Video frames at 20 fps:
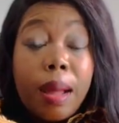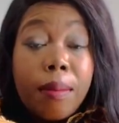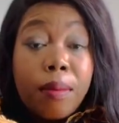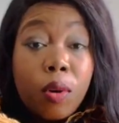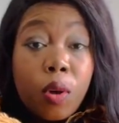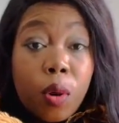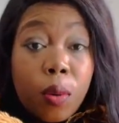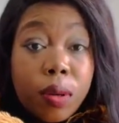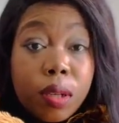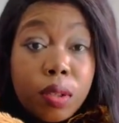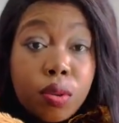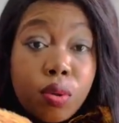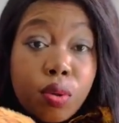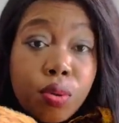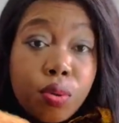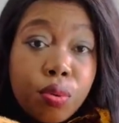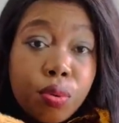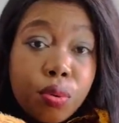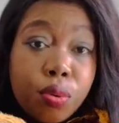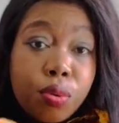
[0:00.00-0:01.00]
going
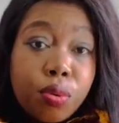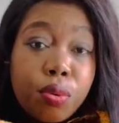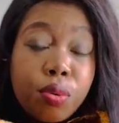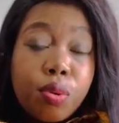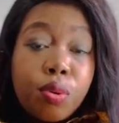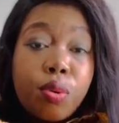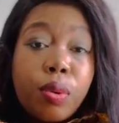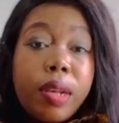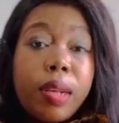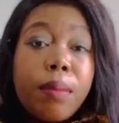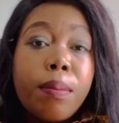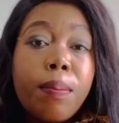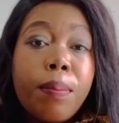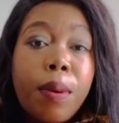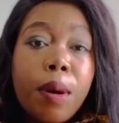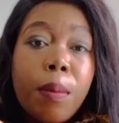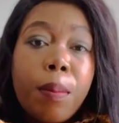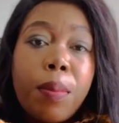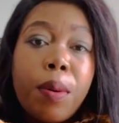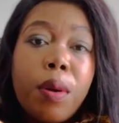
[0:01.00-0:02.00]
to
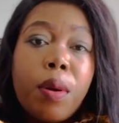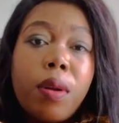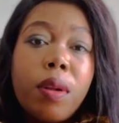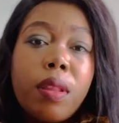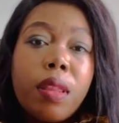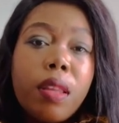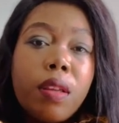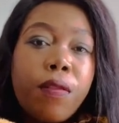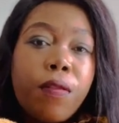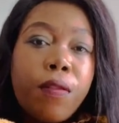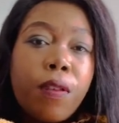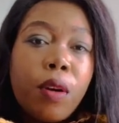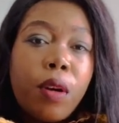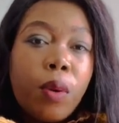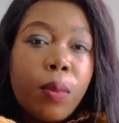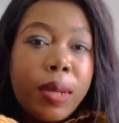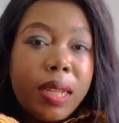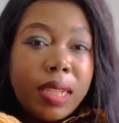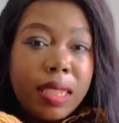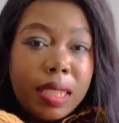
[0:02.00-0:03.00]
Limpopo the
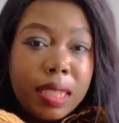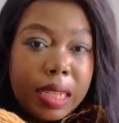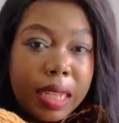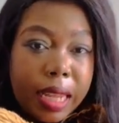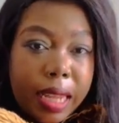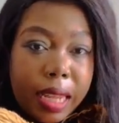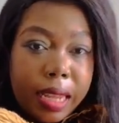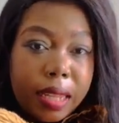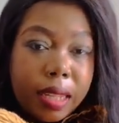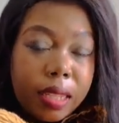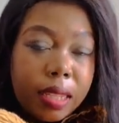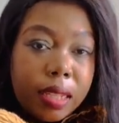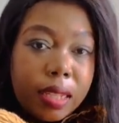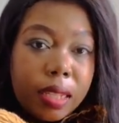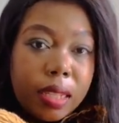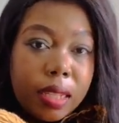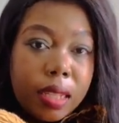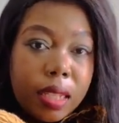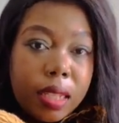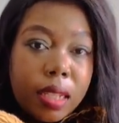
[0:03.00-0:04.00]
following day.
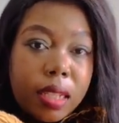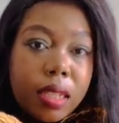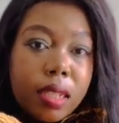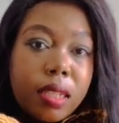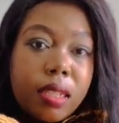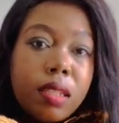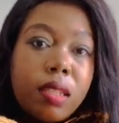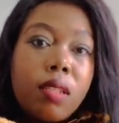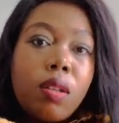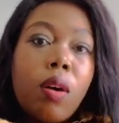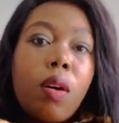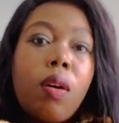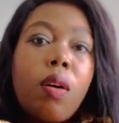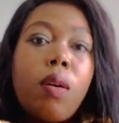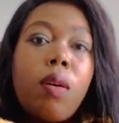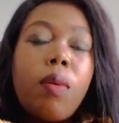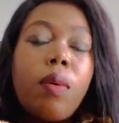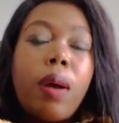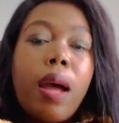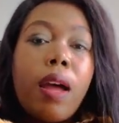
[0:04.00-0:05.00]

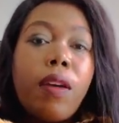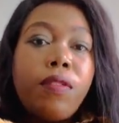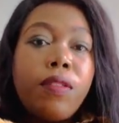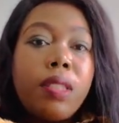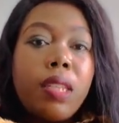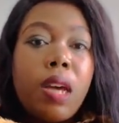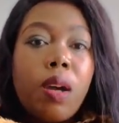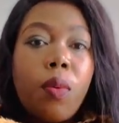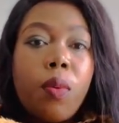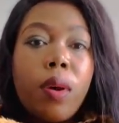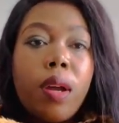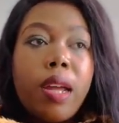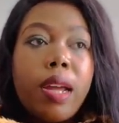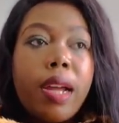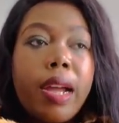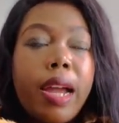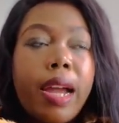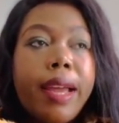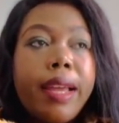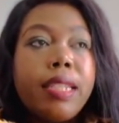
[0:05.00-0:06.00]
So after
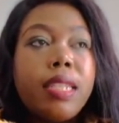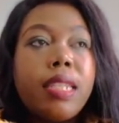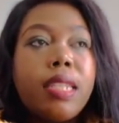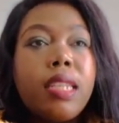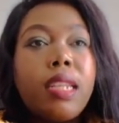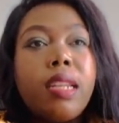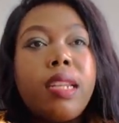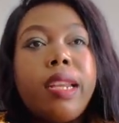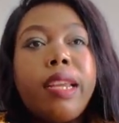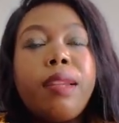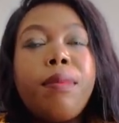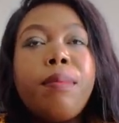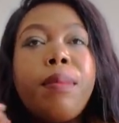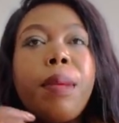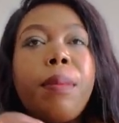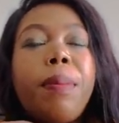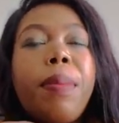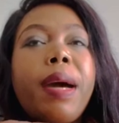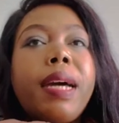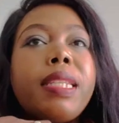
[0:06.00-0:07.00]
work, I decided, let
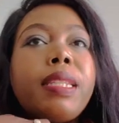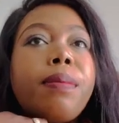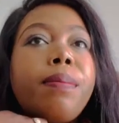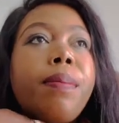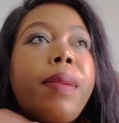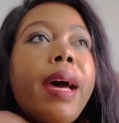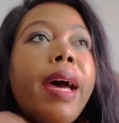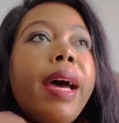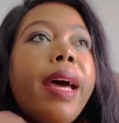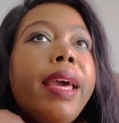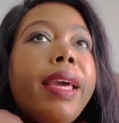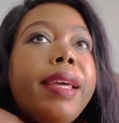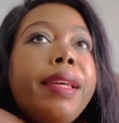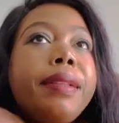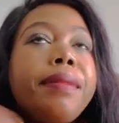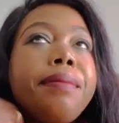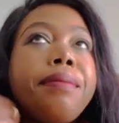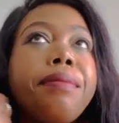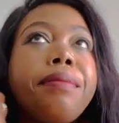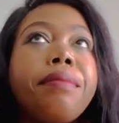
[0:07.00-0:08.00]
me pass by
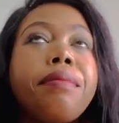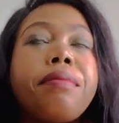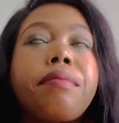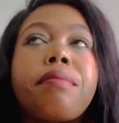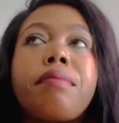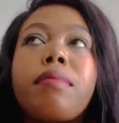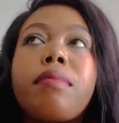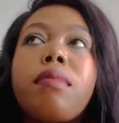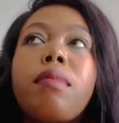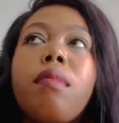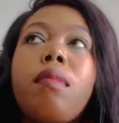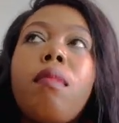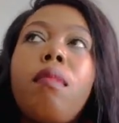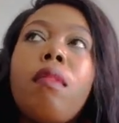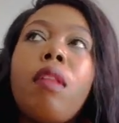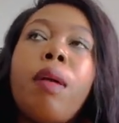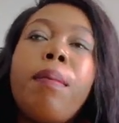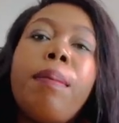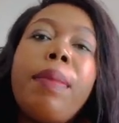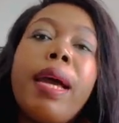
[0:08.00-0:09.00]

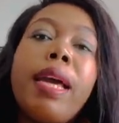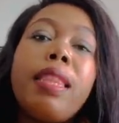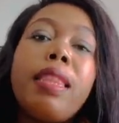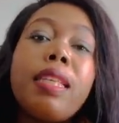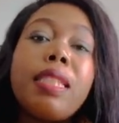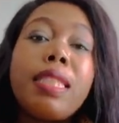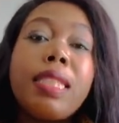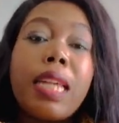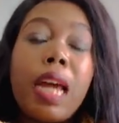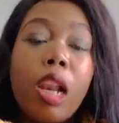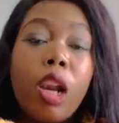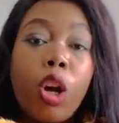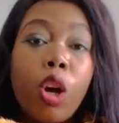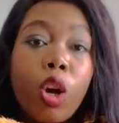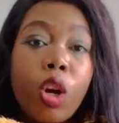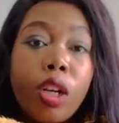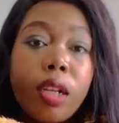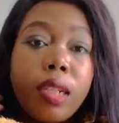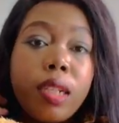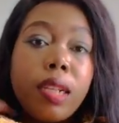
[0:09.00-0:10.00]
the
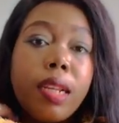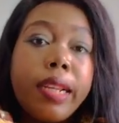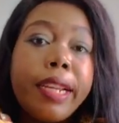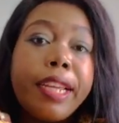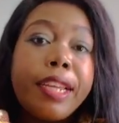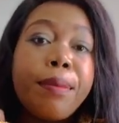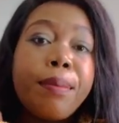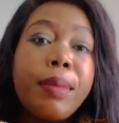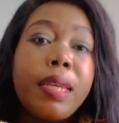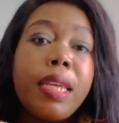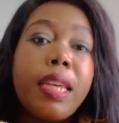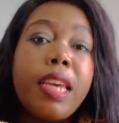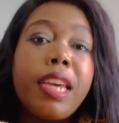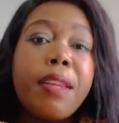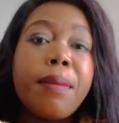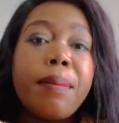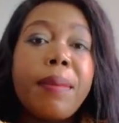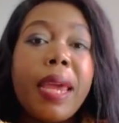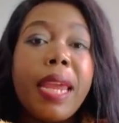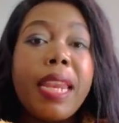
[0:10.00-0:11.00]
salon, let me
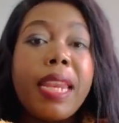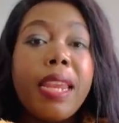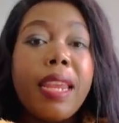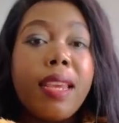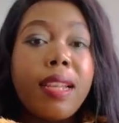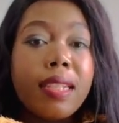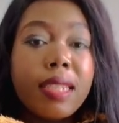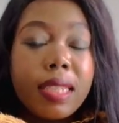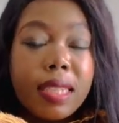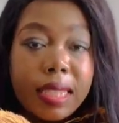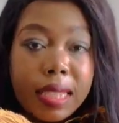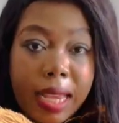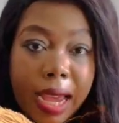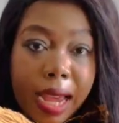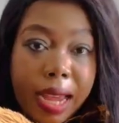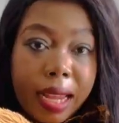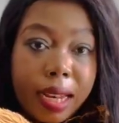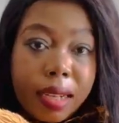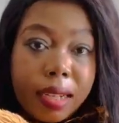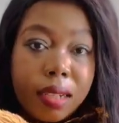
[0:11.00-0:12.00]
get my nails
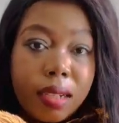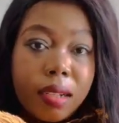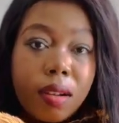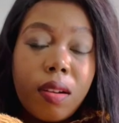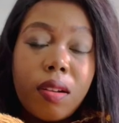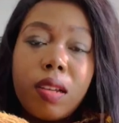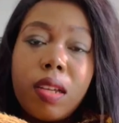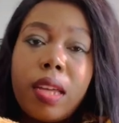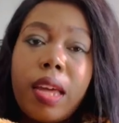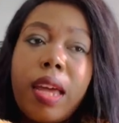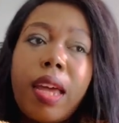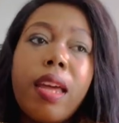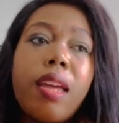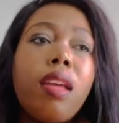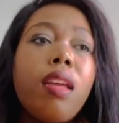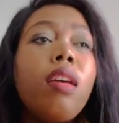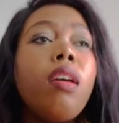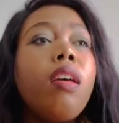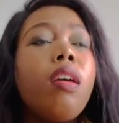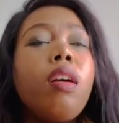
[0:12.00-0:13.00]
done.
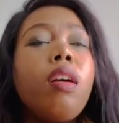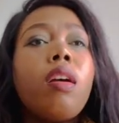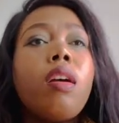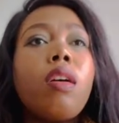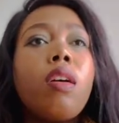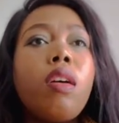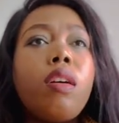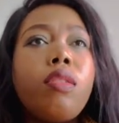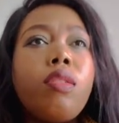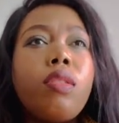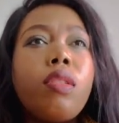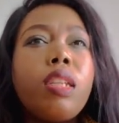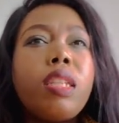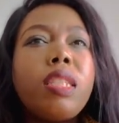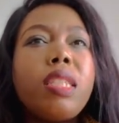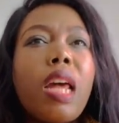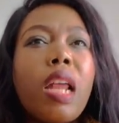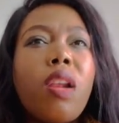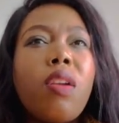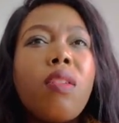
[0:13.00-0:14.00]
Okay, got to the
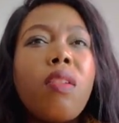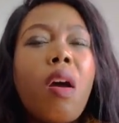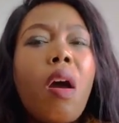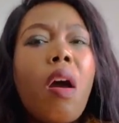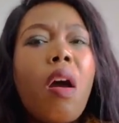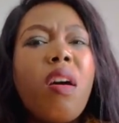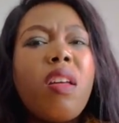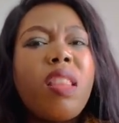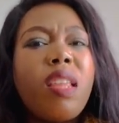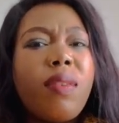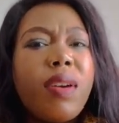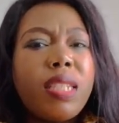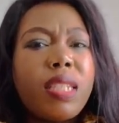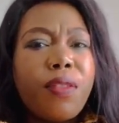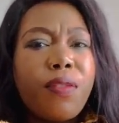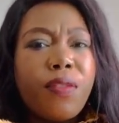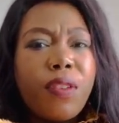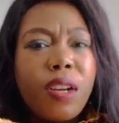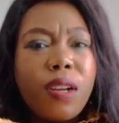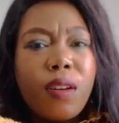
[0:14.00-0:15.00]
salon. Oh, there was a
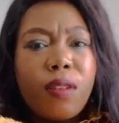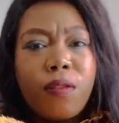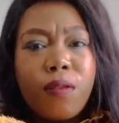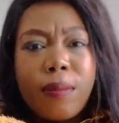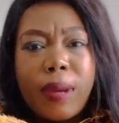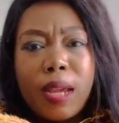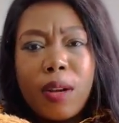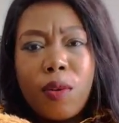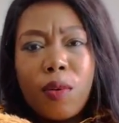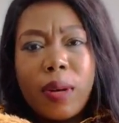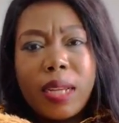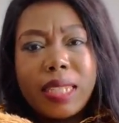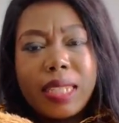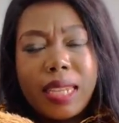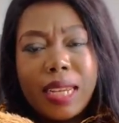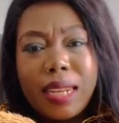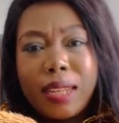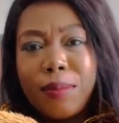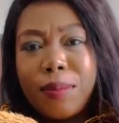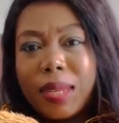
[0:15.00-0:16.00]
friend of mine who was
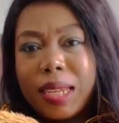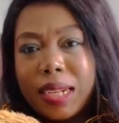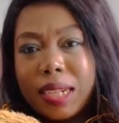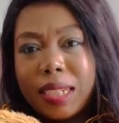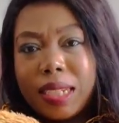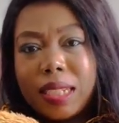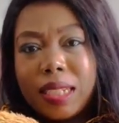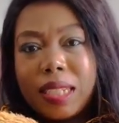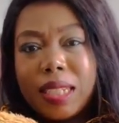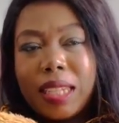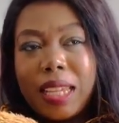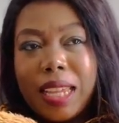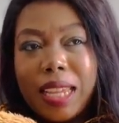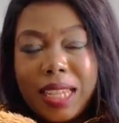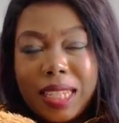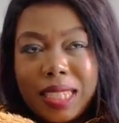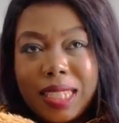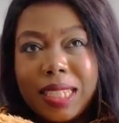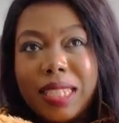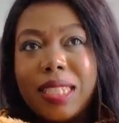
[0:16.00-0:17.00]
getting married.
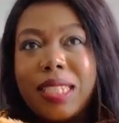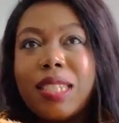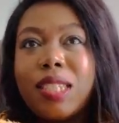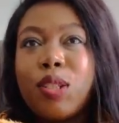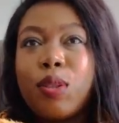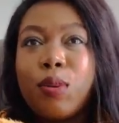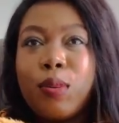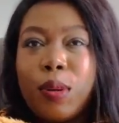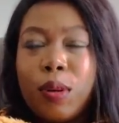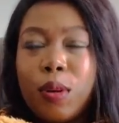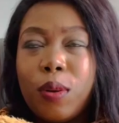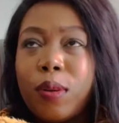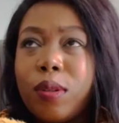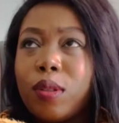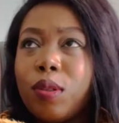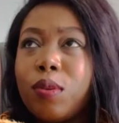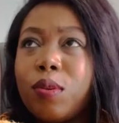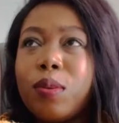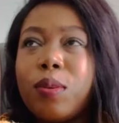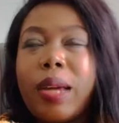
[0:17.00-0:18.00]
Yes, so we're going
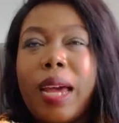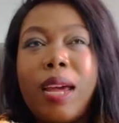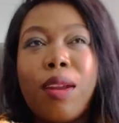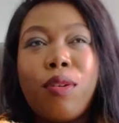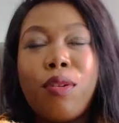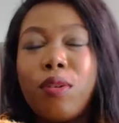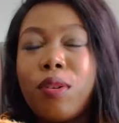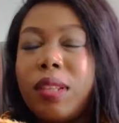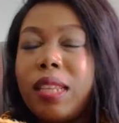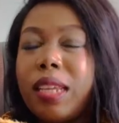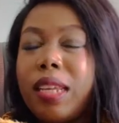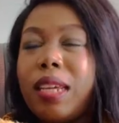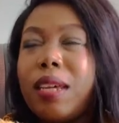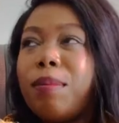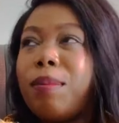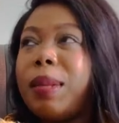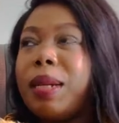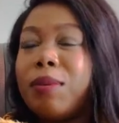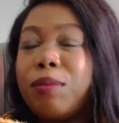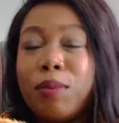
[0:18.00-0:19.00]
to, I don't know the year,
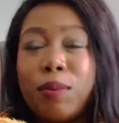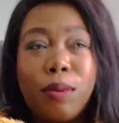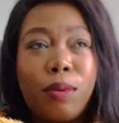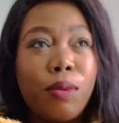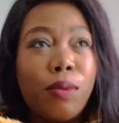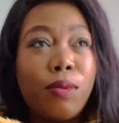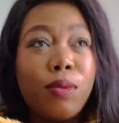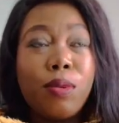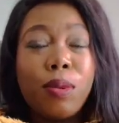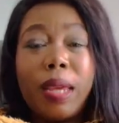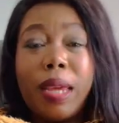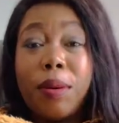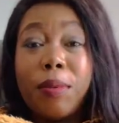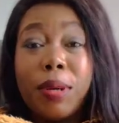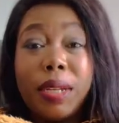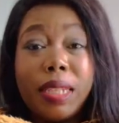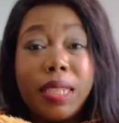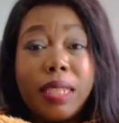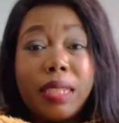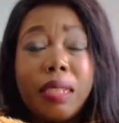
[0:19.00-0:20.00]
but we're going to her
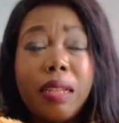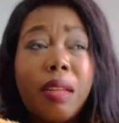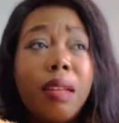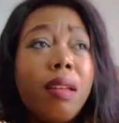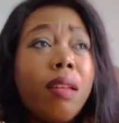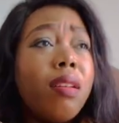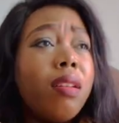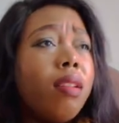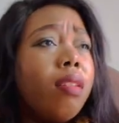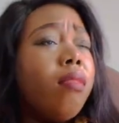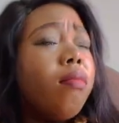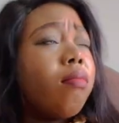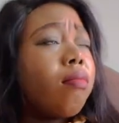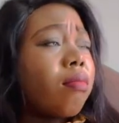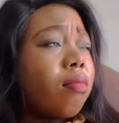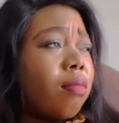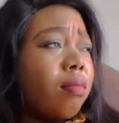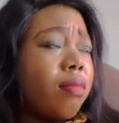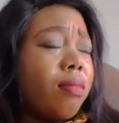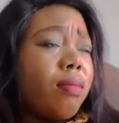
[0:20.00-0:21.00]
wedding,
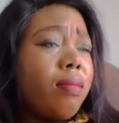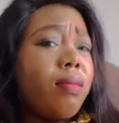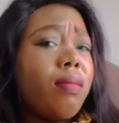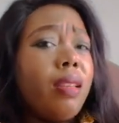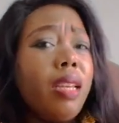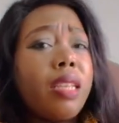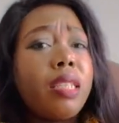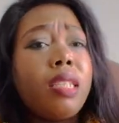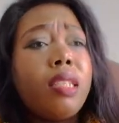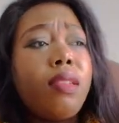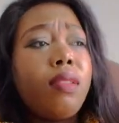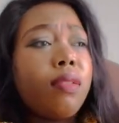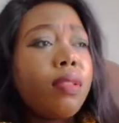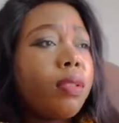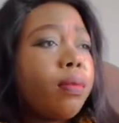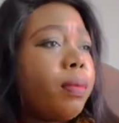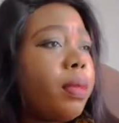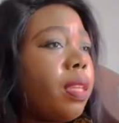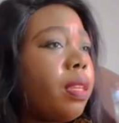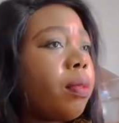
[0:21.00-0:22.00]
excuse
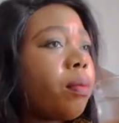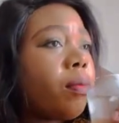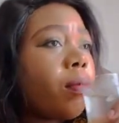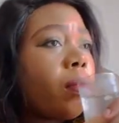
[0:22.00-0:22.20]
me,